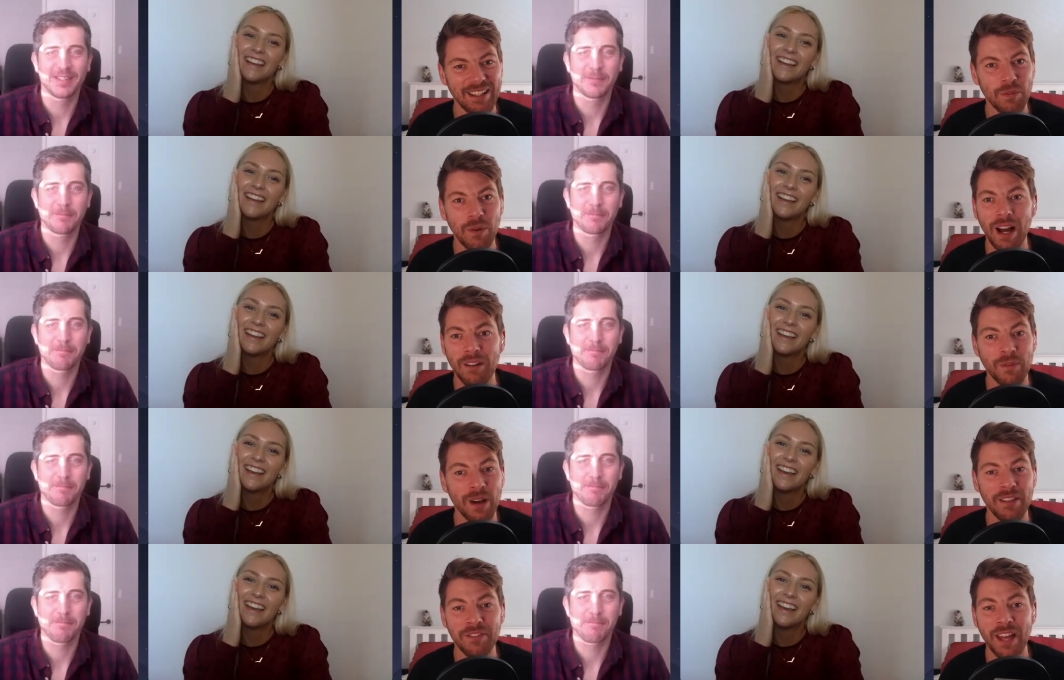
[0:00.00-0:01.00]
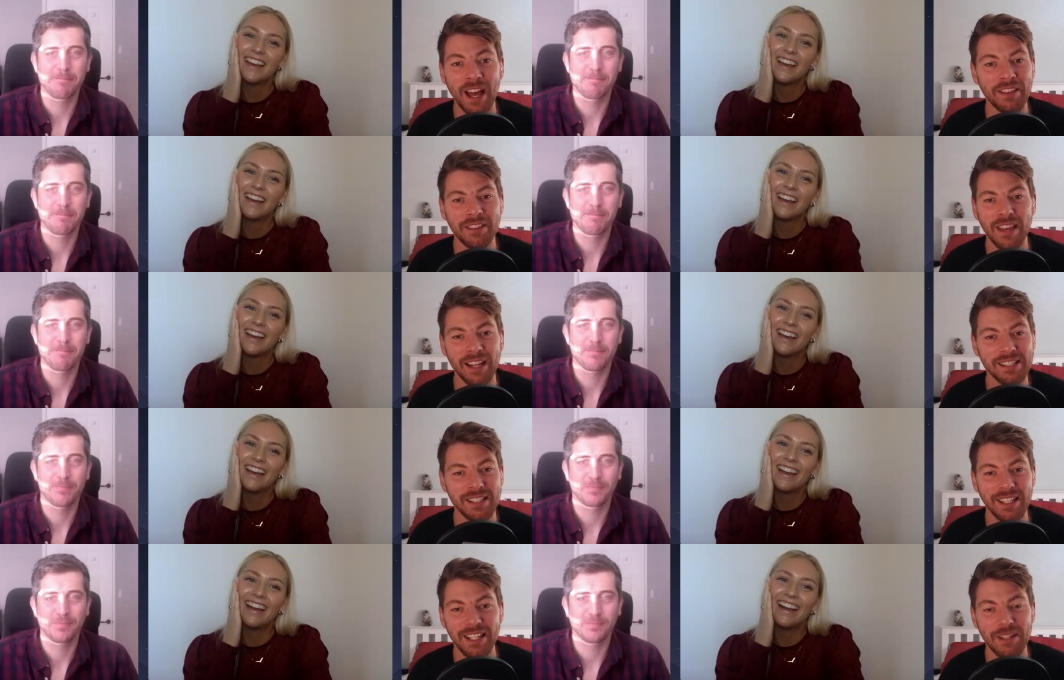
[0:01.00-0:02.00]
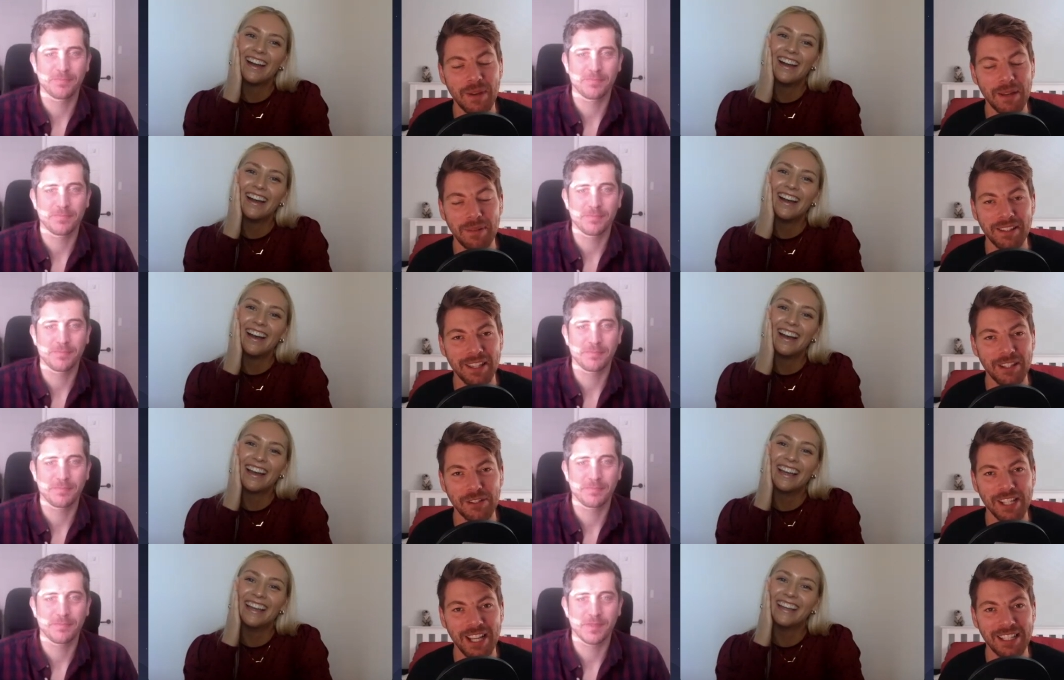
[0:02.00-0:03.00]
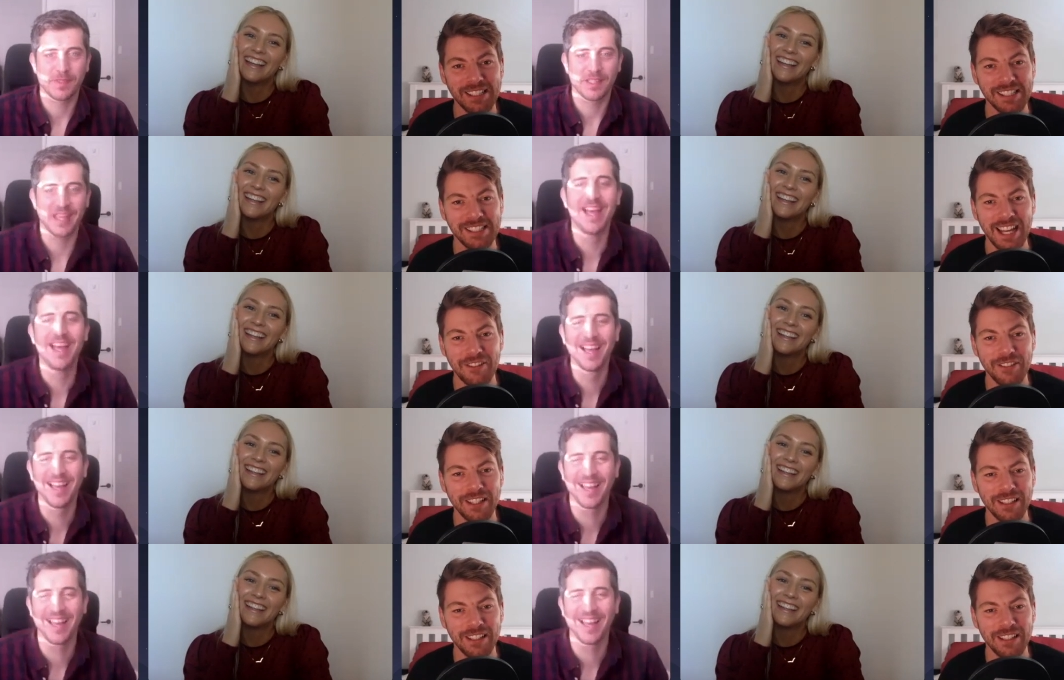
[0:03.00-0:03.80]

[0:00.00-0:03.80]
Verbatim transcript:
Speaker 1: Well, well, I I didn't hear you, mate, but I think your silence is definitely